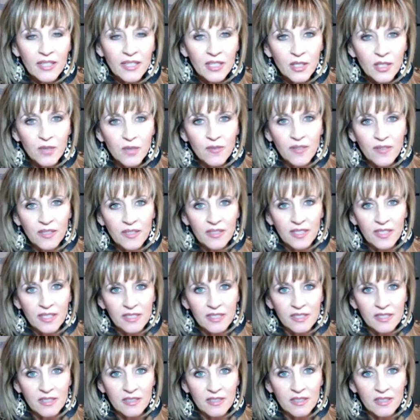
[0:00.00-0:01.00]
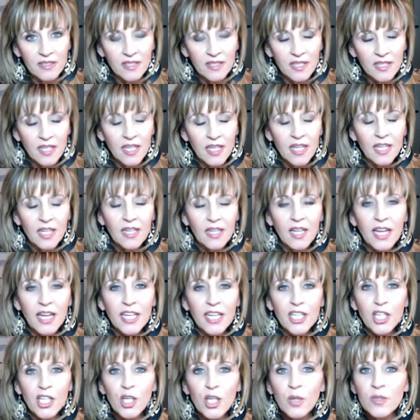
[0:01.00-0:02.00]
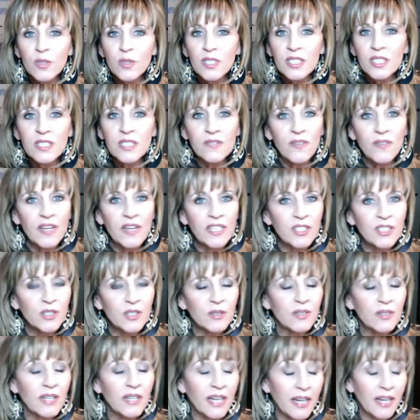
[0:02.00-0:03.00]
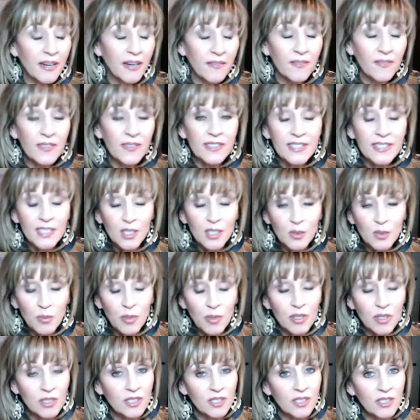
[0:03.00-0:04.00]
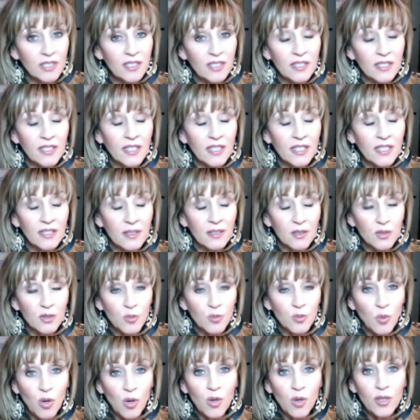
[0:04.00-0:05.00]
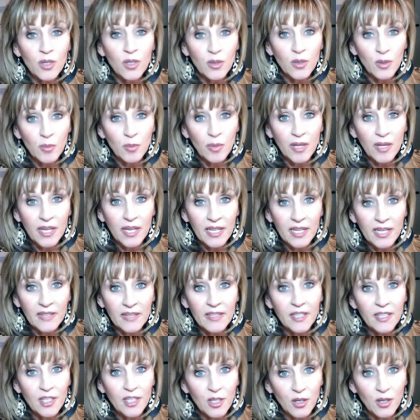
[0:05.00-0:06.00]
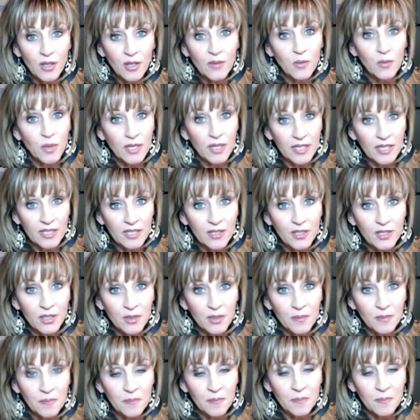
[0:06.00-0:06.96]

the new foundations? Like, you just facialed every single person that's walking on the planet that you can run into.